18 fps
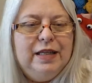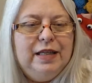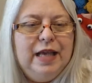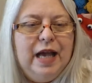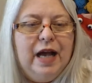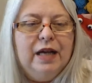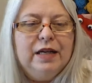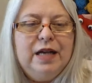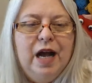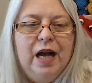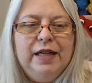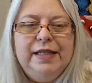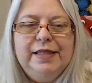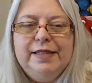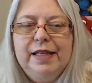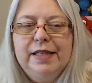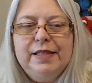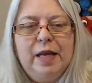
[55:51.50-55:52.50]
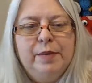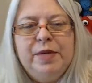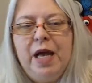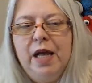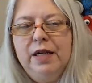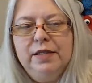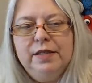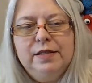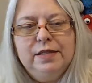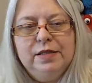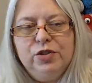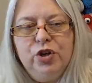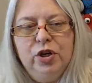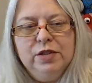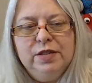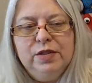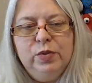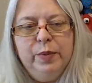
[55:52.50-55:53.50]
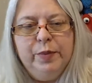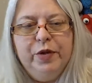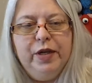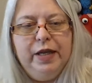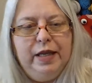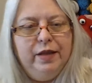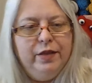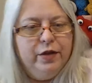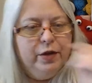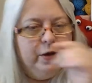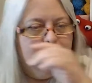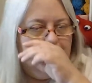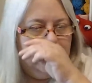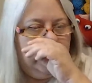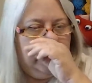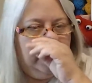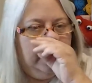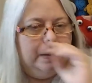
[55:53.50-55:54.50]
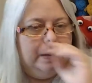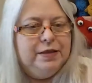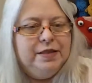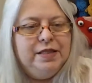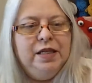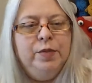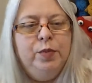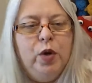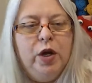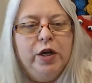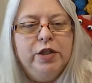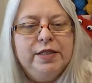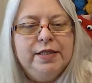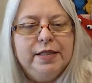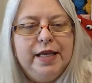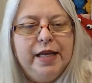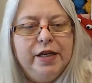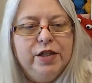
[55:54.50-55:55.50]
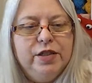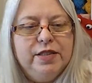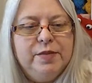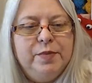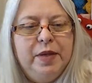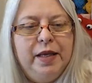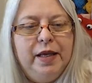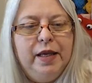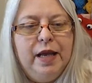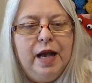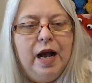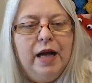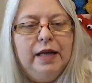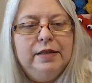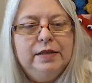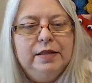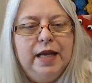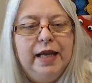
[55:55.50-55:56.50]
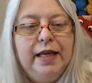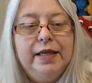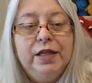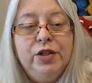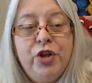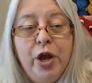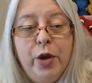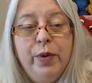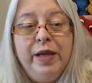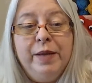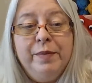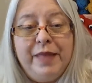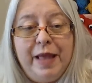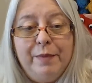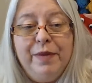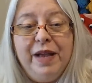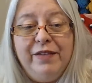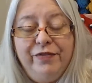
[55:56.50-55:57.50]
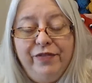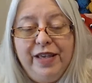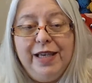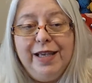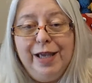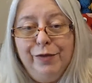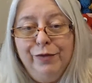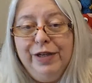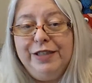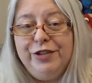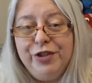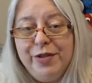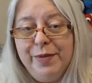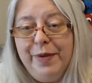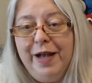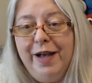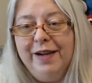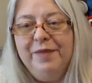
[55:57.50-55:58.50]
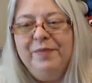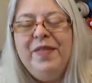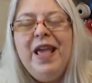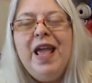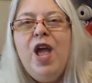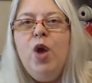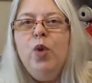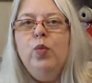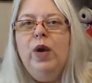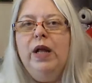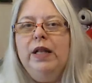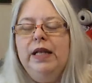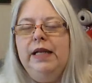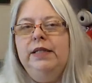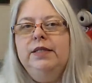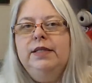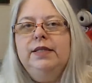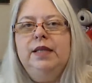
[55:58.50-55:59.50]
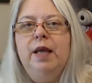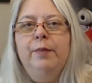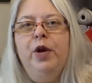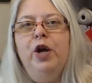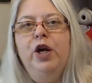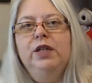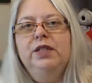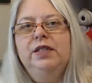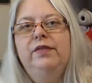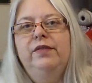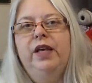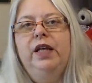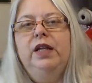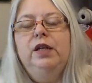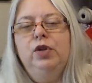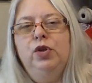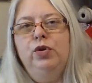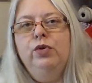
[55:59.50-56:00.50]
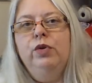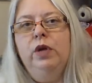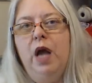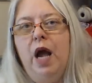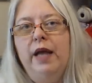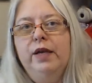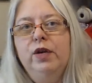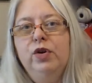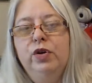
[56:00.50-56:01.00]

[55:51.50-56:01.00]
Yeah, Connie says, I'm not a strong swimmer either. Deep water scares me. I like knowing that my feet can reach the bottom. Well, in some parts of it, I